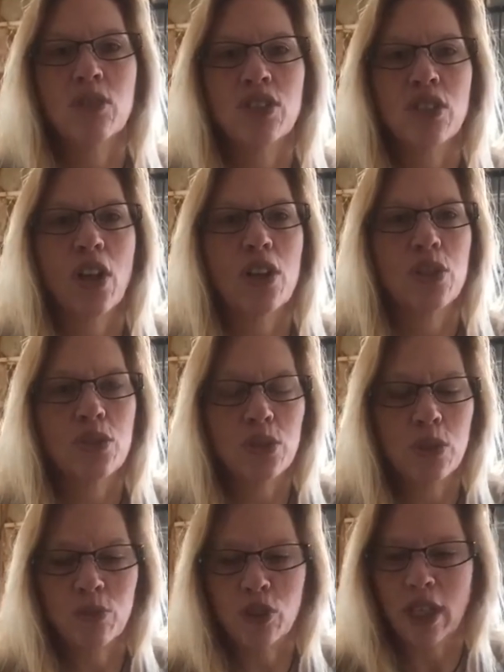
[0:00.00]
She's on our
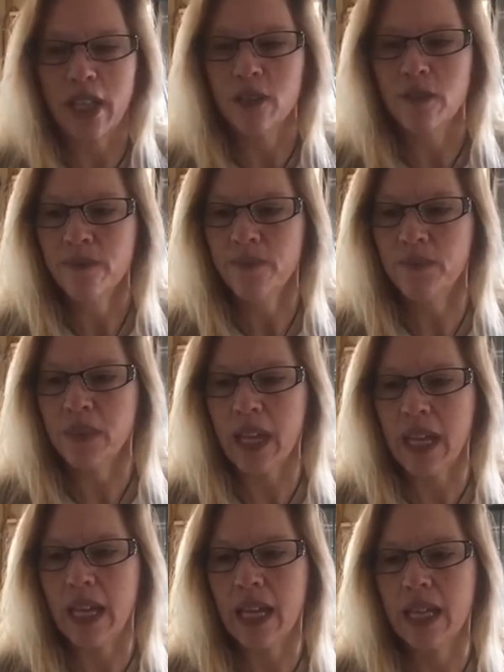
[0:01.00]
YouTube channel,
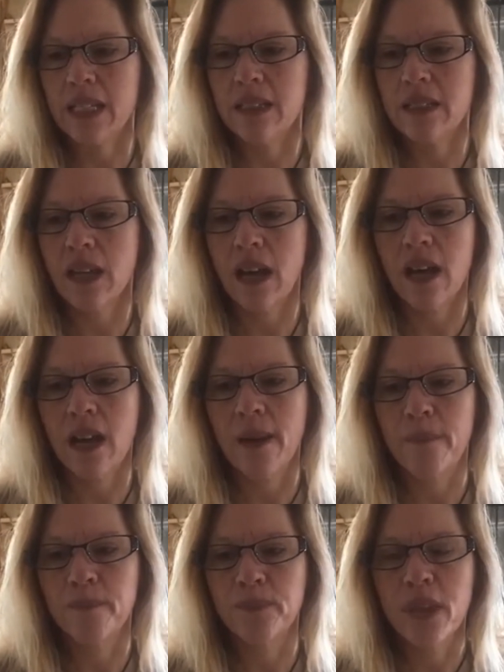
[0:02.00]
and
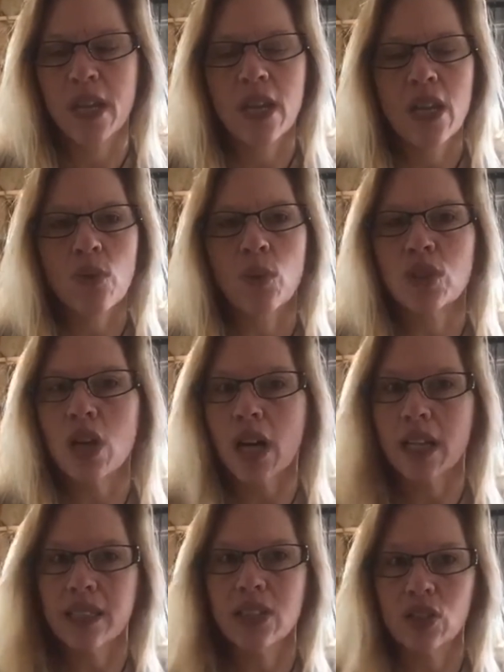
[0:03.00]
we're
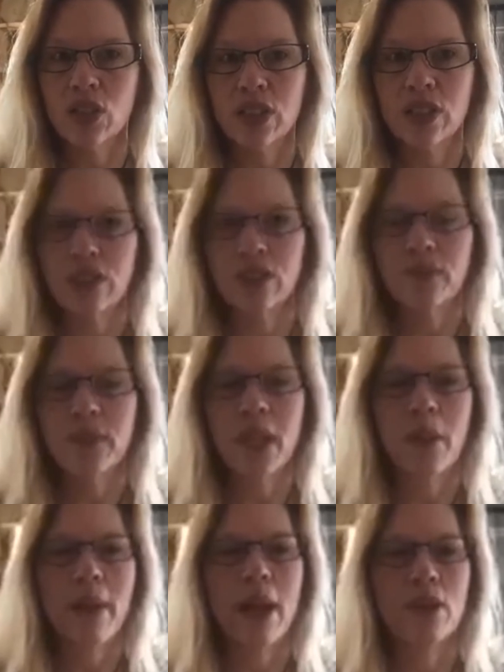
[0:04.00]
talking this year
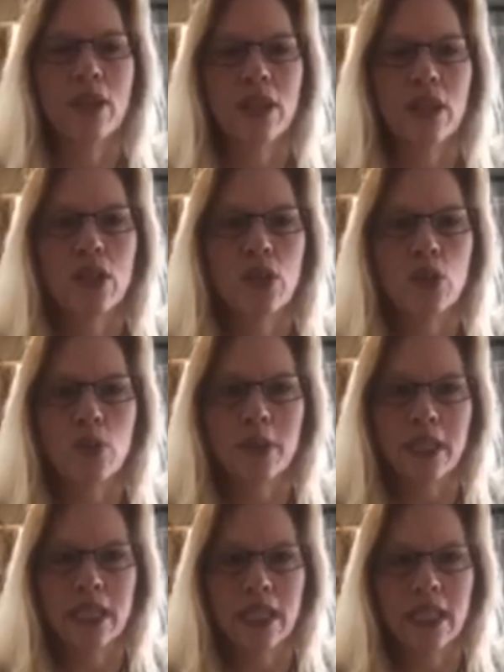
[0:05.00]
about new
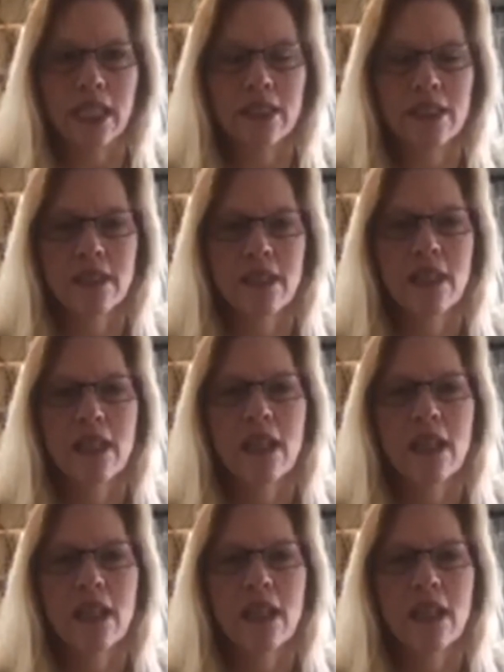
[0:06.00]
beginnings.